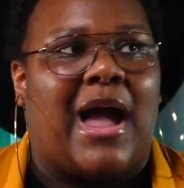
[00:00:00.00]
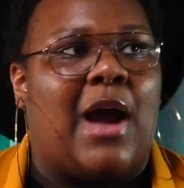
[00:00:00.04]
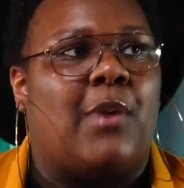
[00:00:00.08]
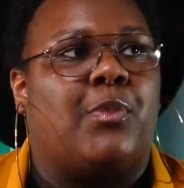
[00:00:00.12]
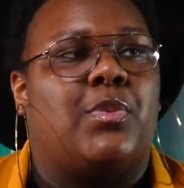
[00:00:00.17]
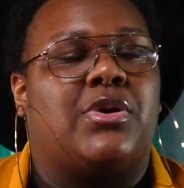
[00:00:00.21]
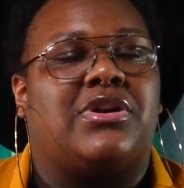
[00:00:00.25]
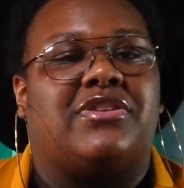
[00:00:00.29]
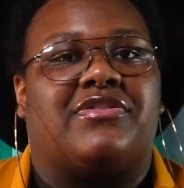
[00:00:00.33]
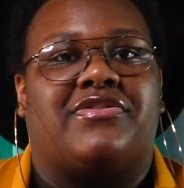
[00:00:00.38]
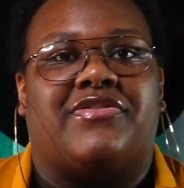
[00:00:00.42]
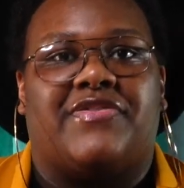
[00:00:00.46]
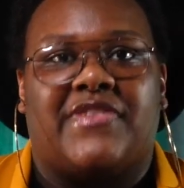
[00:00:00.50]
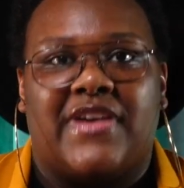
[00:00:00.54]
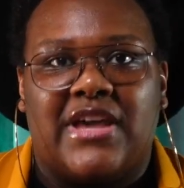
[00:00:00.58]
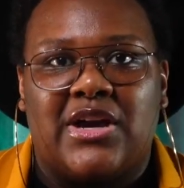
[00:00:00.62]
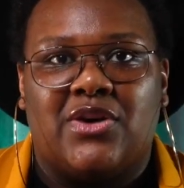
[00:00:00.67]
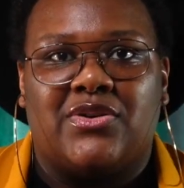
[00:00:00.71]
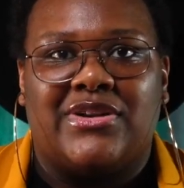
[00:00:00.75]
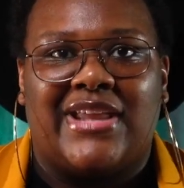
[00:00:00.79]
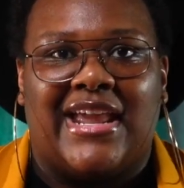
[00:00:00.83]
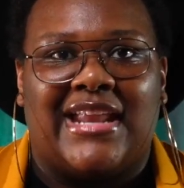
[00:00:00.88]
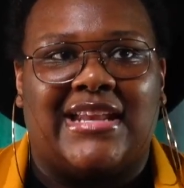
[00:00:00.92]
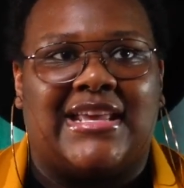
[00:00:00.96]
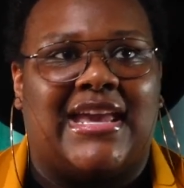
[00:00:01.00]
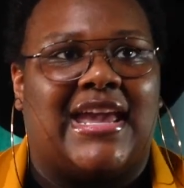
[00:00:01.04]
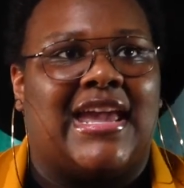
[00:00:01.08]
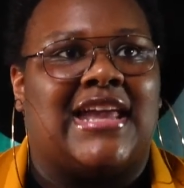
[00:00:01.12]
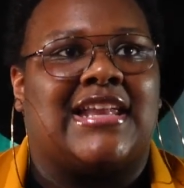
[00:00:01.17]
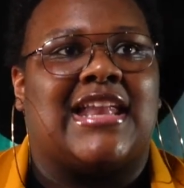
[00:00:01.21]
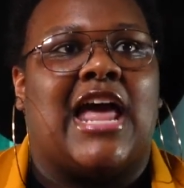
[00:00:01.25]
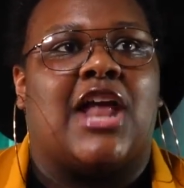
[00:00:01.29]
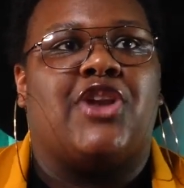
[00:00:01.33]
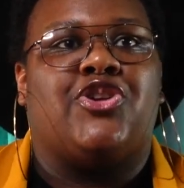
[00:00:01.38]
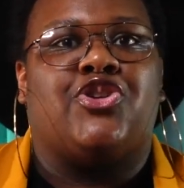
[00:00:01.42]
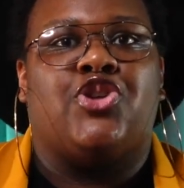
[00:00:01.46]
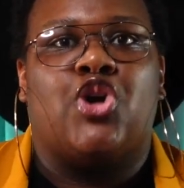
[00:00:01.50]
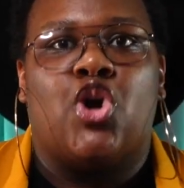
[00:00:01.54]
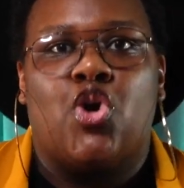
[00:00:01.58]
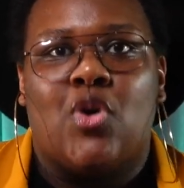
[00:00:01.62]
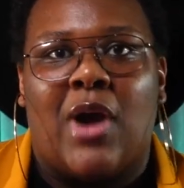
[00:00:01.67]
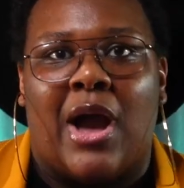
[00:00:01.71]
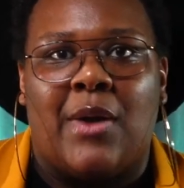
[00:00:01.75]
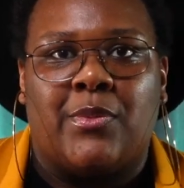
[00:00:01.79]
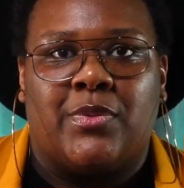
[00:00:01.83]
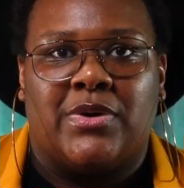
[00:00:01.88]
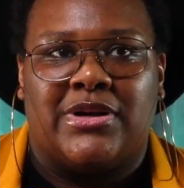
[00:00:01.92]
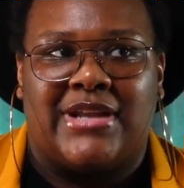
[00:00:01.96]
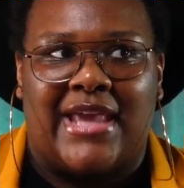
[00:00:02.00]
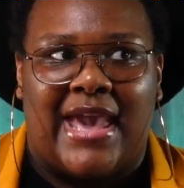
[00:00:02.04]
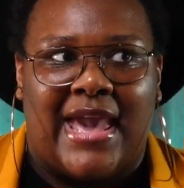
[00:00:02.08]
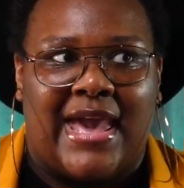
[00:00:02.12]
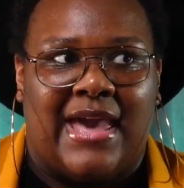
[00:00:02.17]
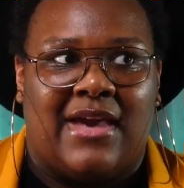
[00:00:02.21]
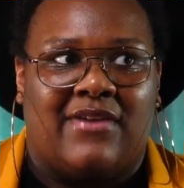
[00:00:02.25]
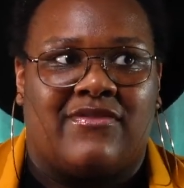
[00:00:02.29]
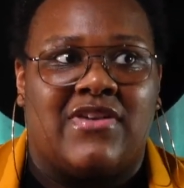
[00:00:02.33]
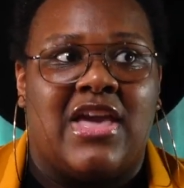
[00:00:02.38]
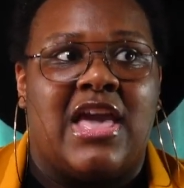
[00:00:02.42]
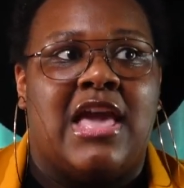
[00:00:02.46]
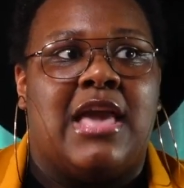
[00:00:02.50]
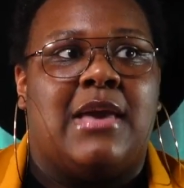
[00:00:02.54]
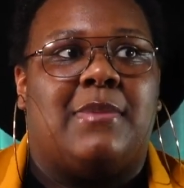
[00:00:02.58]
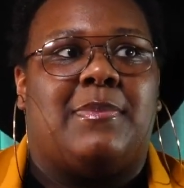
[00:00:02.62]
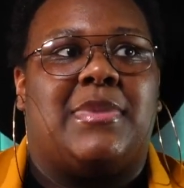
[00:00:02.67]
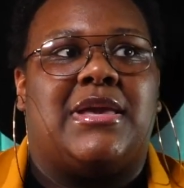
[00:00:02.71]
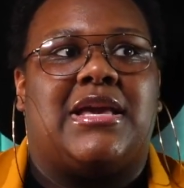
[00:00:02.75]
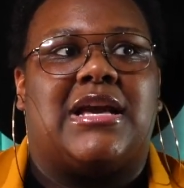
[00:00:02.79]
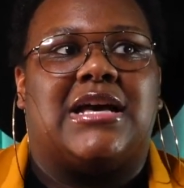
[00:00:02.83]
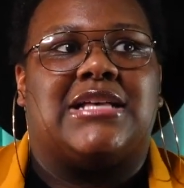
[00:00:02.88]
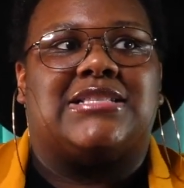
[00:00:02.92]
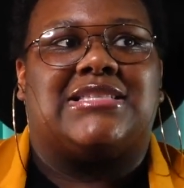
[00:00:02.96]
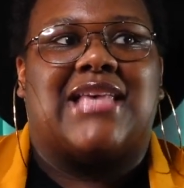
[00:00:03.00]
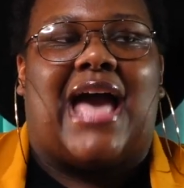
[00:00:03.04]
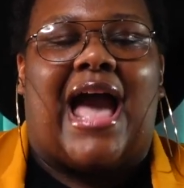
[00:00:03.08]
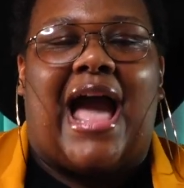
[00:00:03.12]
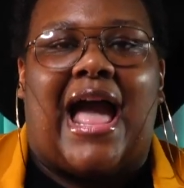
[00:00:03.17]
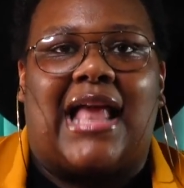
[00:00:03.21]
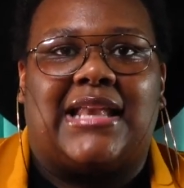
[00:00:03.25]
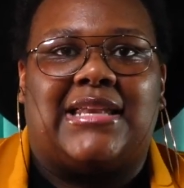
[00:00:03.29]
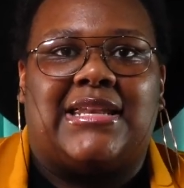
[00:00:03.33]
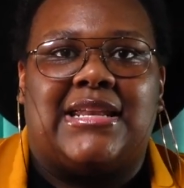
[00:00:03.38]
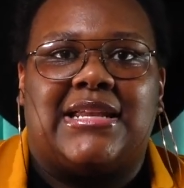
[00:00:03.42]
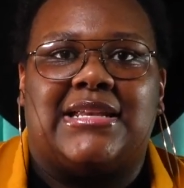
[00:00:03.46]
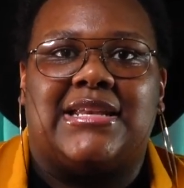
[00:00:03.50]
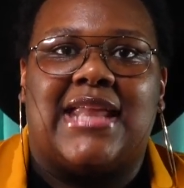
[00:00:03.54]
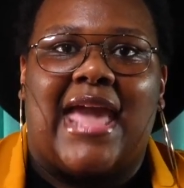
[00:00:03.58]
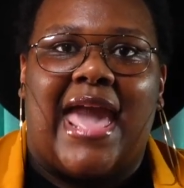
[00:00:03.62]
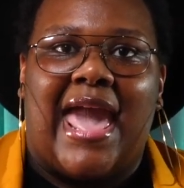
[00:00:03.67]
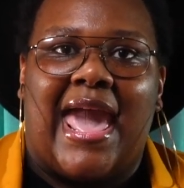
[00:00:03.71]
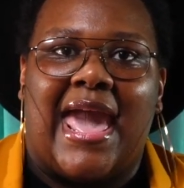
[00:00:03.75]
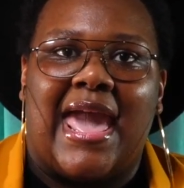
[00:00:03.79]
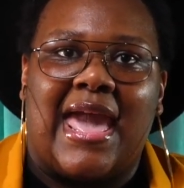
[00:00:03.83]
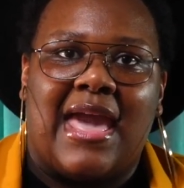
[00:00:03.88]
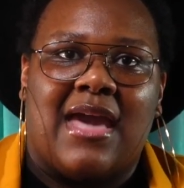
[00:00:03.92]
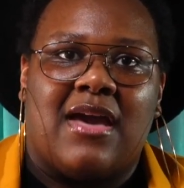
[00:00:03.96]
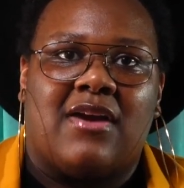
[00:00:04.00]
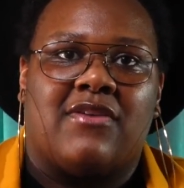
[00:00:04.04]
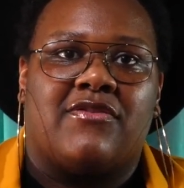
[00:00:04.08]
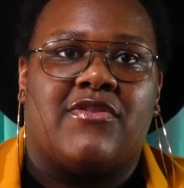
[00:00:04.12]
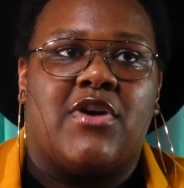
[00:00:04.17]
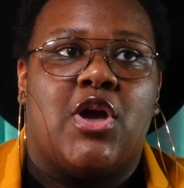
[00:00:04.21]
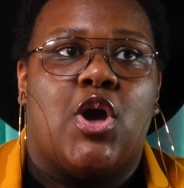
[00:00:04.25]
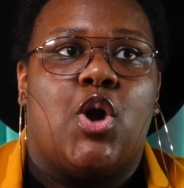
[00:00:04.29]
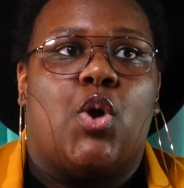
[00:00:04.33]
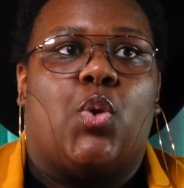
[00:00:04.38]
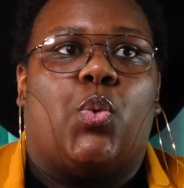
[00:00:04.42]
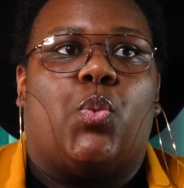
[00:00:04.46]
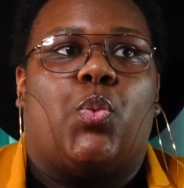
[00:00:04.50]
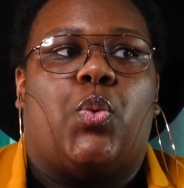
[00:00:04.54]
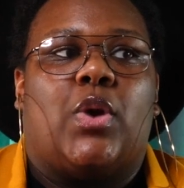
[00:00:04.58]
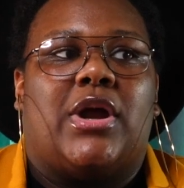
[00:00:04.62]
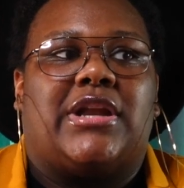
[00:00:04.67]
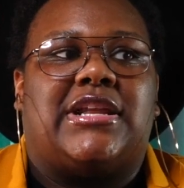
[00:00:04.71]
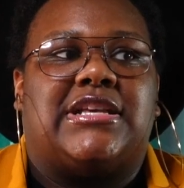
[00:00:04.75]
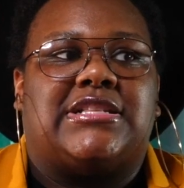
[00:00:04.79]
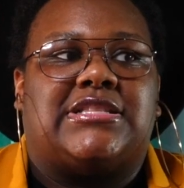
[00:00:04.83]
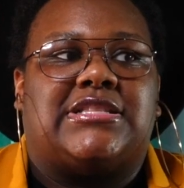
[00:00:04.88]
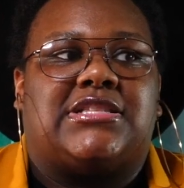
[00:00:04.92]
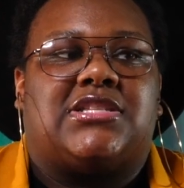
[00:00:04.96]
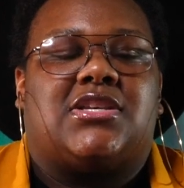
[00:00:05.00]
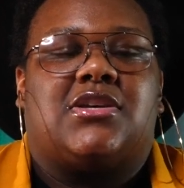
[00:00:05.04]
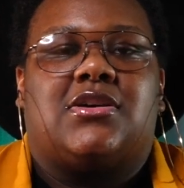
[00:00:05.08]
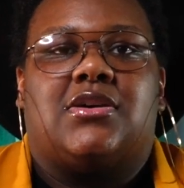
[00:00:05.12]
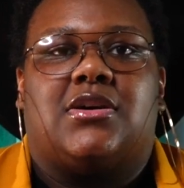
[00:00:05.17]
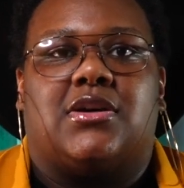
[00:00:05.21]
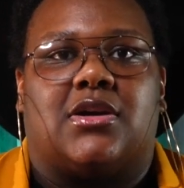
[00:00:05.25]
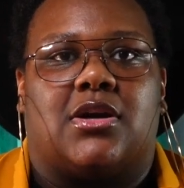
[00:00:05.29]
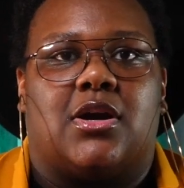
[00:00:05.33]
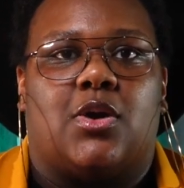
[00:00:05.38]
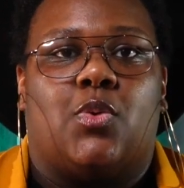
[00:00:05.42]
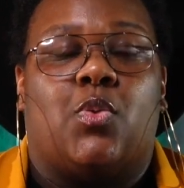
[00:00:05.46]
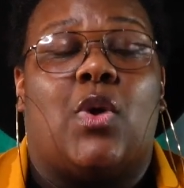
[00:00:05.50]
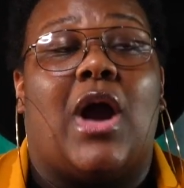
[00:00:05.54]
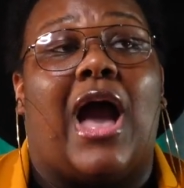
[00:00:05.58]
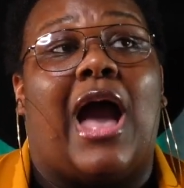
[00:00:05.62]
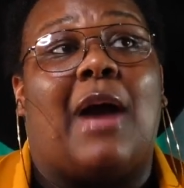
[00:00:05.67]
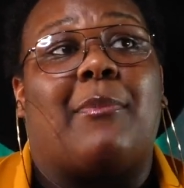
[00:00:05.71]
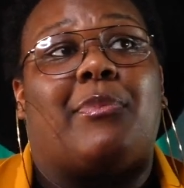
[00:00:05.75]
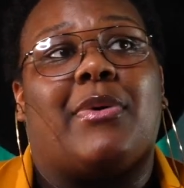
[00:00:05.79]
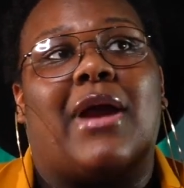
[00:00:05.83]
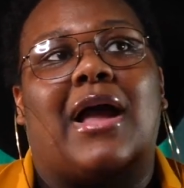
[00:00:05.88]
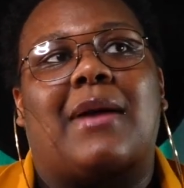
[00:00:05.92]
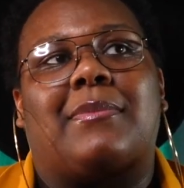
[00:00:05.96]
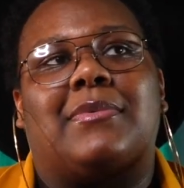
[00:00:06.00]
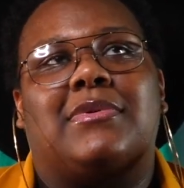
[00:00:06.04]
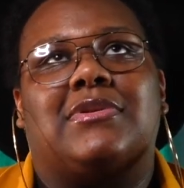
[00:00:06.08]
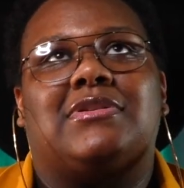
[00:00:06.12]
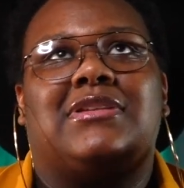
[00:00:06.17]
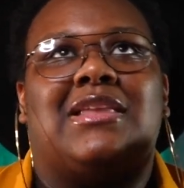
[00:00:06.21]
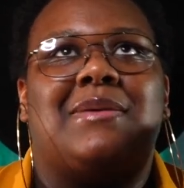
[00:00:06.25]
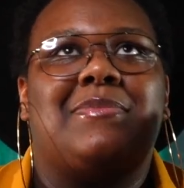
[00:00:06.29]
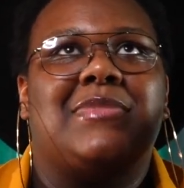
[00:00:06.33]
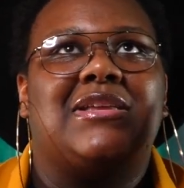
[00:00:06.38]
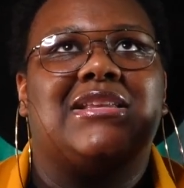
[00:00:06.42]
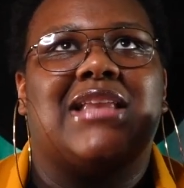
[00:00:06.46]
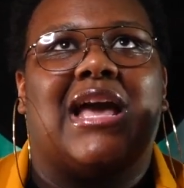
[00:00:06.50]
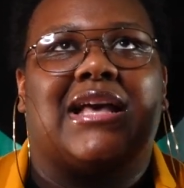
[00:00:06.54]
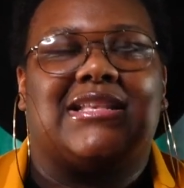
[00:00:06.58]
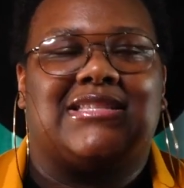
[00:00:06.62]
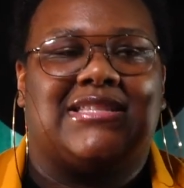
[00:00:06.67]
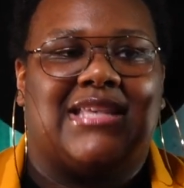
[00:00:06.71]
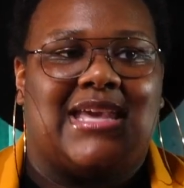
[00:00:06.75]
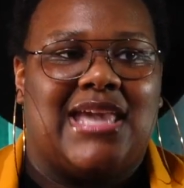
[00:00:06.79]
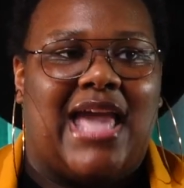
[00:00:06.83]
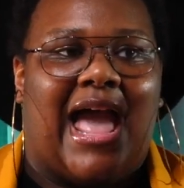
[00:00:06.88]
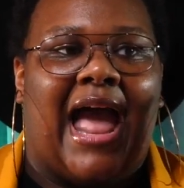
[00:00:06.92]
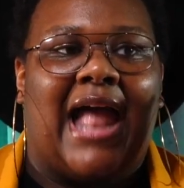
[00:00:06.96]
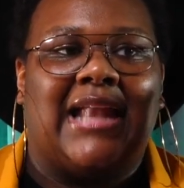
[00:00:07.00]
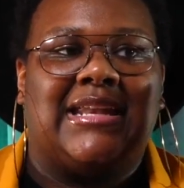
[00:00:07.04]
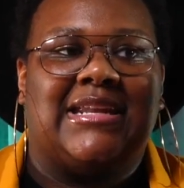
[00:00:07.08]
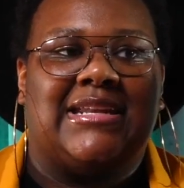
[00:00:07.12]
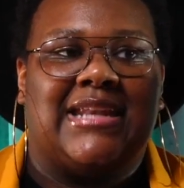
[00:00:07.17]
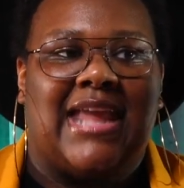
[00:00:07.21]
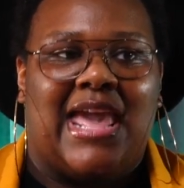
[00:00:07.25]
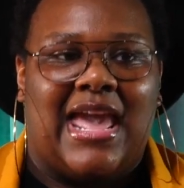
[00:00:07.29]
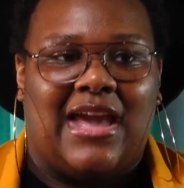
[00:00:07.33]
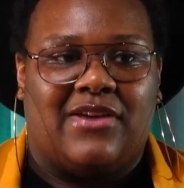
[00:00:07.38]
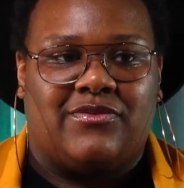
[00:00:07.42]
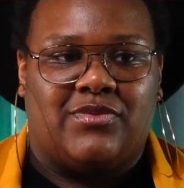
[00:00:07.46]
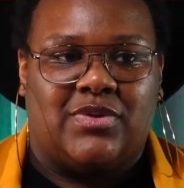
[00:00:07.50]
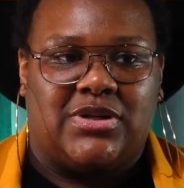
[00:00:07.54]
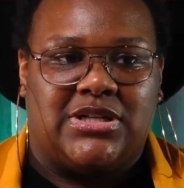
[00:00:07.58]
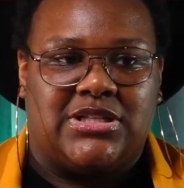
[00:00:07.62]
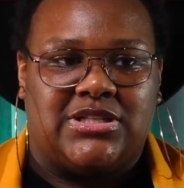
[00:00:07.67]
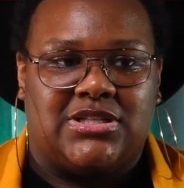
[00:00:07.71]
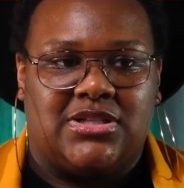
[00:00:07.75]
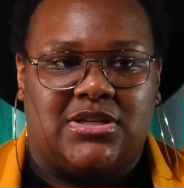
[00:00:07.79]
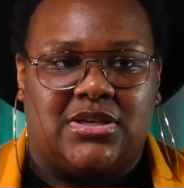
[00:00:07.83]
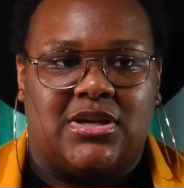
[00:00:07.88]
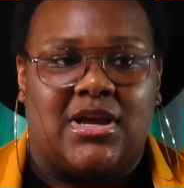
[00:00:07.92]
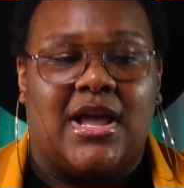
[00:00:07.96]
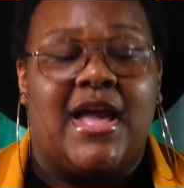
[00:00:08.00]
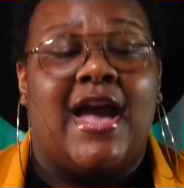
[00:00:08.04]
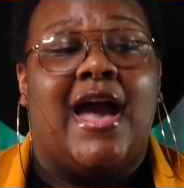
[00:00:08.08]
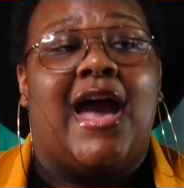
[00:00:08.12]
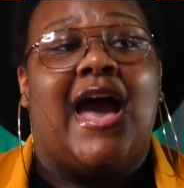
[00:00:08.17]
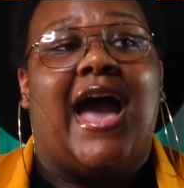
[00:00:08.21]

I would have failed at it, and I know I would have, because I didn't have what it took. Well, I probably, let me not say I didn't have what it took.